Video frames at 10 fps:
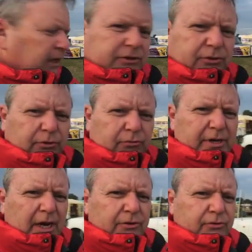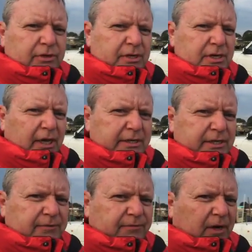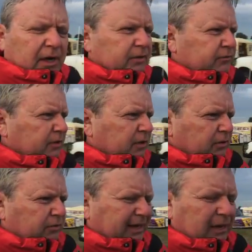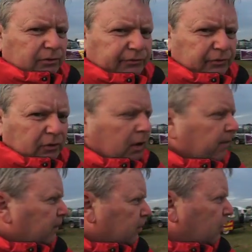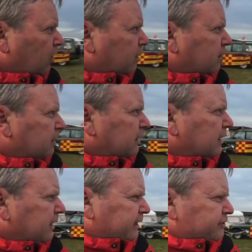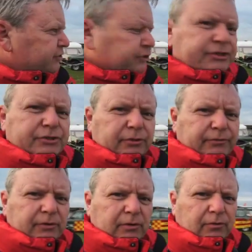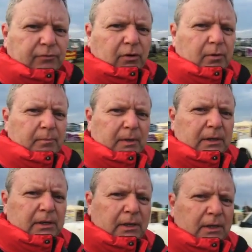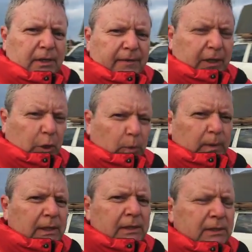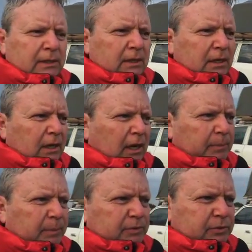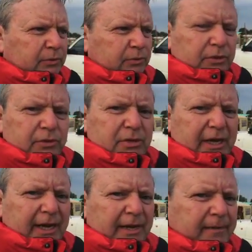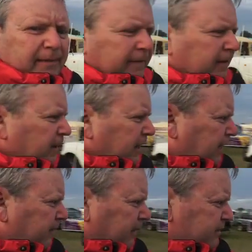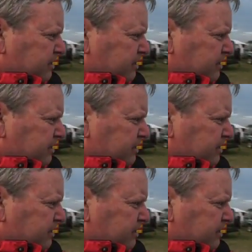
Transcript: It's got 395,000 on the clock. It's just driven from the Karoo up to the UK, and they're